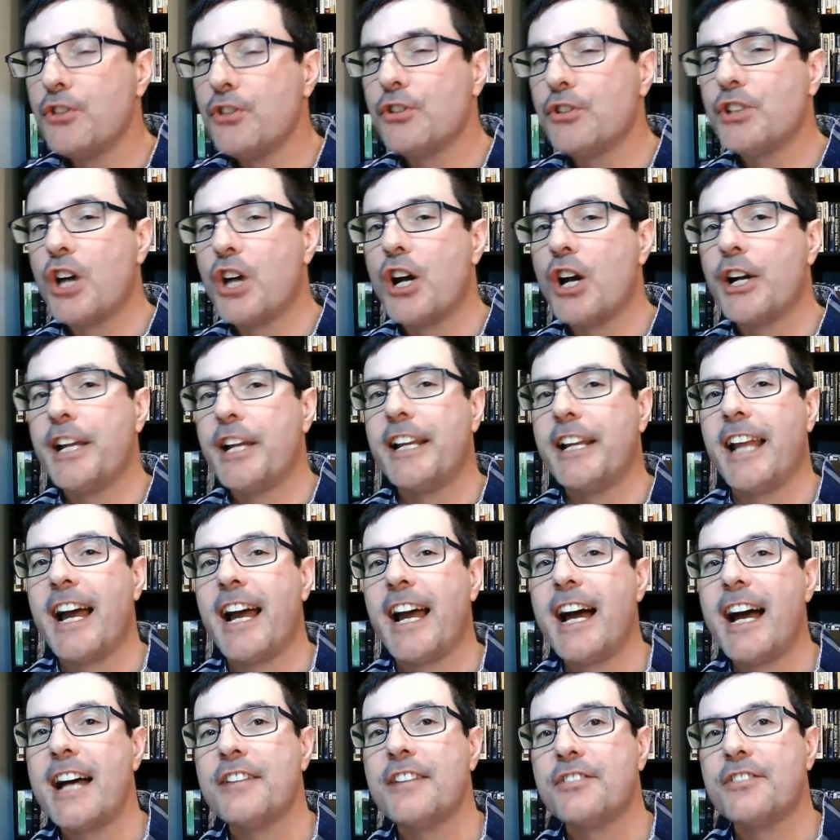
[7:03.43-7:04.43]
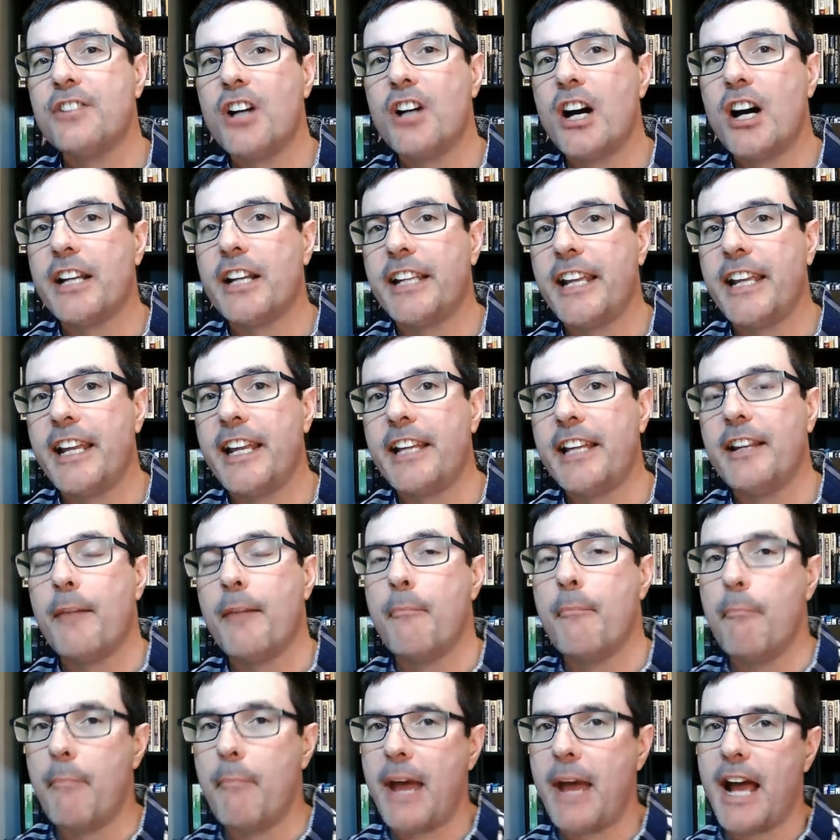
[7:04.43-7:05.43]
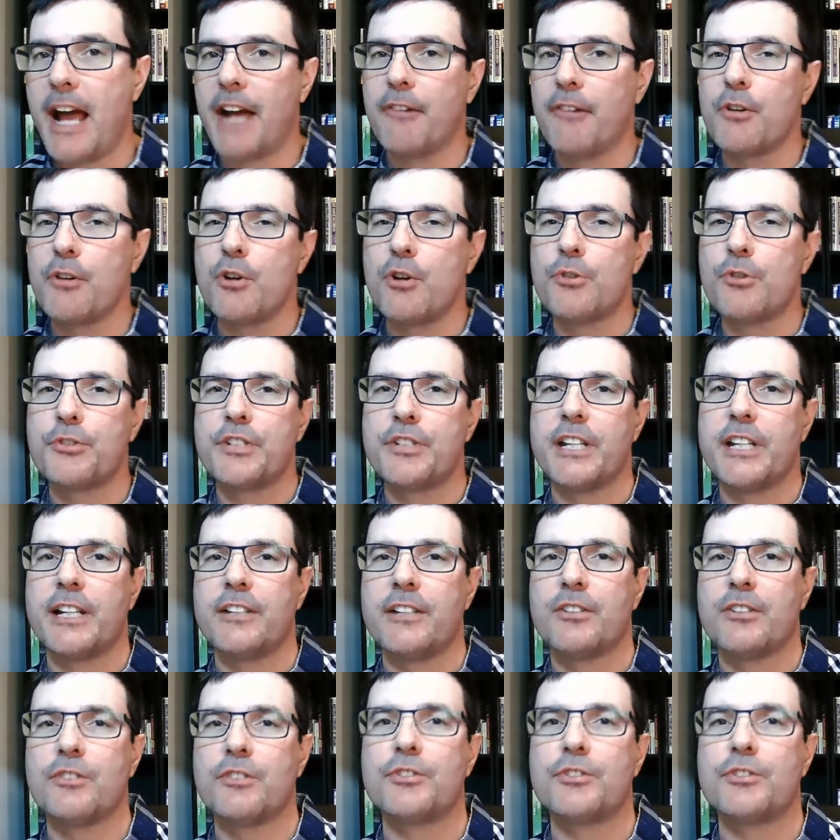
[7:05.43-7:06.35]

target has not hit, macro signals